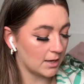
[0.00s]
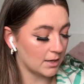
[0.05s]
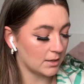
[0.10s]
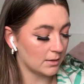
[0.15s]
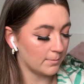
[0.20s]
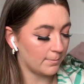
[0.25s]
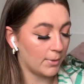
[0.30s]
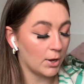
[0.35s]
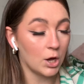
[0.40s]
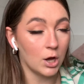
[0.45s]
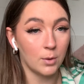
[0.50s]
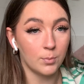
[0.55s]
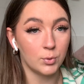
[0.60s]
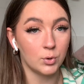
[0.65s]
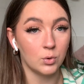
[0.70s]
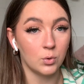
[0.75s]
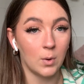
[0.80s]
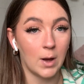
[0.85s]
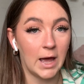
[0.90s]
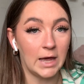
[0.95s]
That
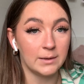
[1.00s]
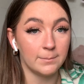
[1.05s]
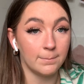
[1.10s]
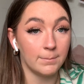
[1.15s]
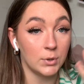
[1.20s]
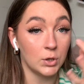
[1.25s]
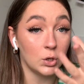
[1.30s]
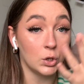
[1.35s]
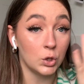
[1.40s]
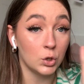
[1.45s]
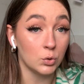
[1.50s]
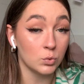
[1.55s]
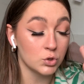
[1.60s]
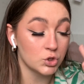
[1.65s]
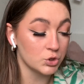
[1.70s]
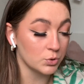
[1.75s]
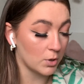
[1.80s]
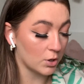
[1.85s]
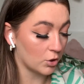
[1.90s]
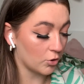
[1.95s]
purple and
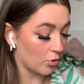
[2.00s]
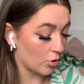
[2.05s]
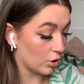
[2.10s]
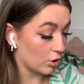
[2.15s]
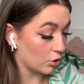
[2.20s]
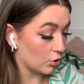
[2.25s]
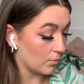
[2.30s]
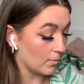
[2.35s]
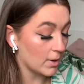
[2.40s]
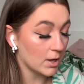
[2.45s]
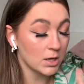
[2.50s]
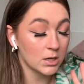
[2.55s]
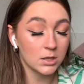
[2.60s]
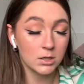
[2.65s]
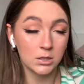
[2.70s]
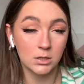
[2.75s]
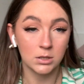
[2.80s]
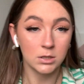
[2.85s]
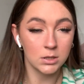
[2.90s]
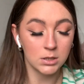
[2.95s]
blue duochrome
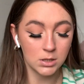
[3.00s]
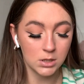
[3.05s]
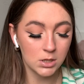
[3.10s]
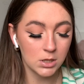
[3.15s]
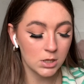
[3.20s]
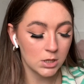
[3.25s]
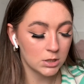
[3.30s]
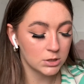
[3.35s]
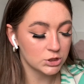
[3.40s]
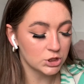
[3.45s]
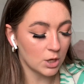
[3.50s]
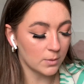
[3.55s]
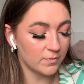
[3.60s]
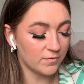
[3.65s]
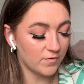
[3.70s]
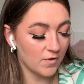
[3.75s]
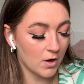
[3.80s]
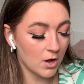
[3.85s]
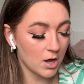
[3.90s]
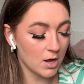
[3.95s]

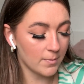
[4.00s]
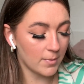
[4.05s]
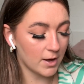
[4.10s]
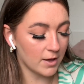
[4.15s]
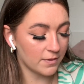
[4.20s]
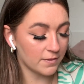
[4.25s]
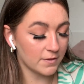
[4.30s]
type vibe.